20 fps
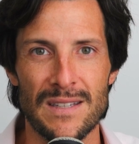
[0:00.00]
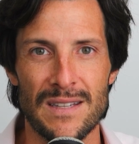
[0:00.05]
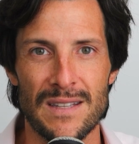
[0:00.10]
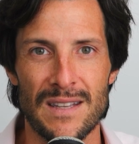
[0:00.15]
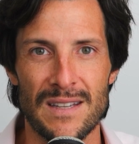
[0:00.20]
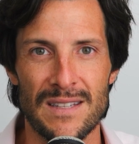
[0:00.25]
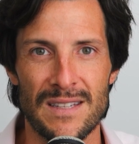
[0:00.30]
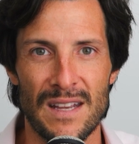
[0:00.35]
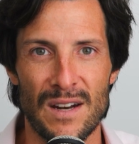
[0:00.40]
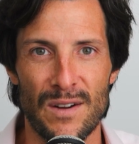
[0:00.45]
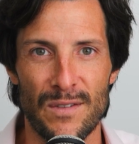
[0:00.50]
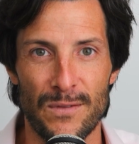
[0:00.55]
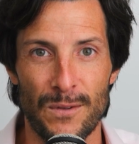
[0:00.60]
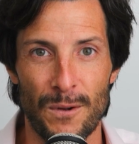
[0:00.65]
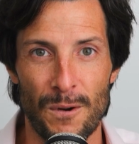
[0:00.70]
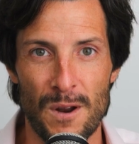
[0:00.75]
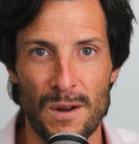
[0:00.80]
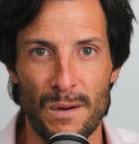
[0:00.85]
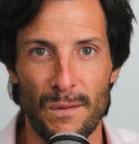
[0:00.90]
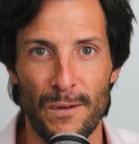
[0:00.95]
in the state of
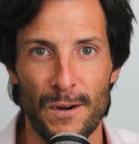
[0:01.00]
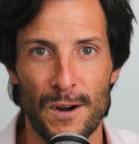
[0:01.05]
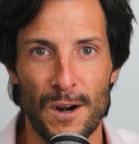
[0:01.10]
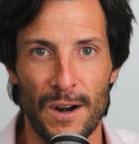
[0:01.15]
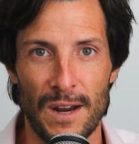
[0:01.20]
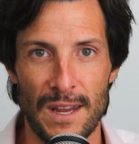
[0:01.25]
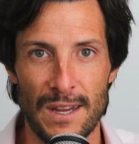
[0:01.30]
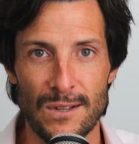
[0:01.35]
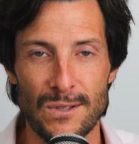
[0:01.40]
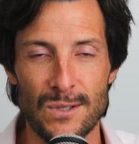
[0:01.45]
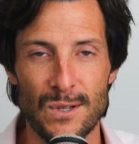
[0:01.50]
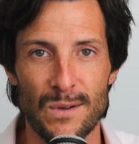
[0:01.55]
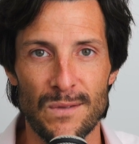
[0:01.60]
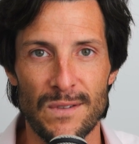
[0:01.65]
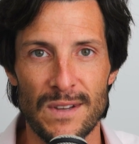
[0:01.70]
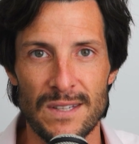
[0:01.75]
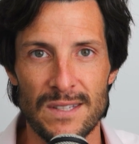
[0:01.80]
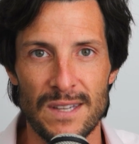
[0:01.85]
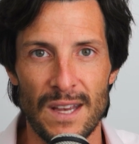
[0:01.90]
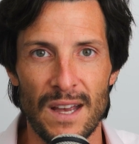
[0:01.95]
Florida for your E2
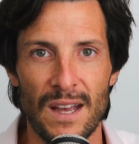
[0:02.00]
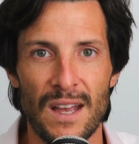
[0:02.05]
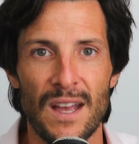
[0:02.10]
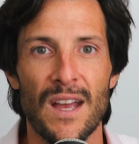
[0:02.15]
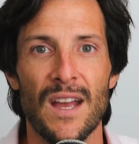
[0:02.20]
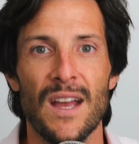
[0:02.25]
visa,